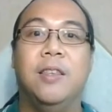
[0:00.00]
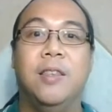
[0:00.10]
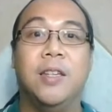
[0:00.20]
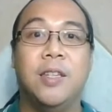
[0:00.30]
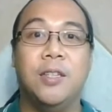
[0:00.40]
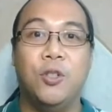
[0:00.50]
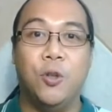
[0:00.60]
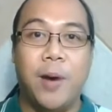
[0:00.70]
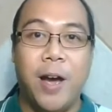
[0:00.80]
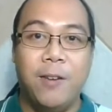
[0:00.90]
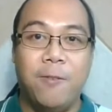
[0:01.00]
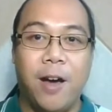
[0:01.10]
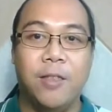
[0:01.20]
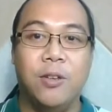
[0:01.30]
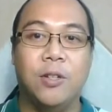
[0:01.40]
this is to my
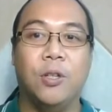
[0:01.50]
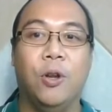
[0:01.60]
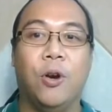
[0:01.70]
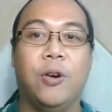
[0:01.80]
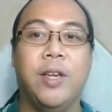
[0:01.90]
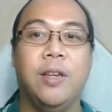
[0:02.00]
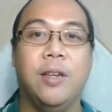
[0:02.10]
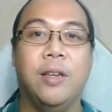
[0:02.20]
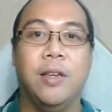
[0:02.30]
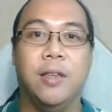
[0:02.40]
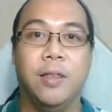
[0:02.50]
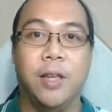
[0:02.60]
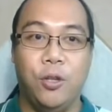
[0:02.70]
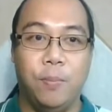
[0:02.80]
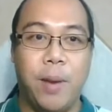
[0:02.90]
Father's glory,
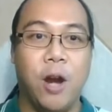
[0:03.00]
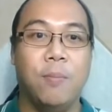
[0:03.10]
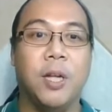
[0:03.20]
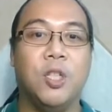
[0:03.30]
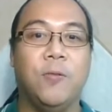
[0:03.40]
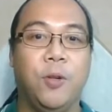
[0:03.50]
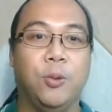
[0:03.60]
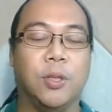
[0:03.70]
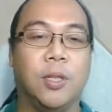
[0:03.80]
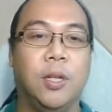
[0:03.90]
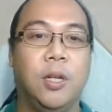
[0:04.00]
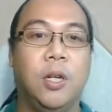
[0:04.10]
that you bear much fruit,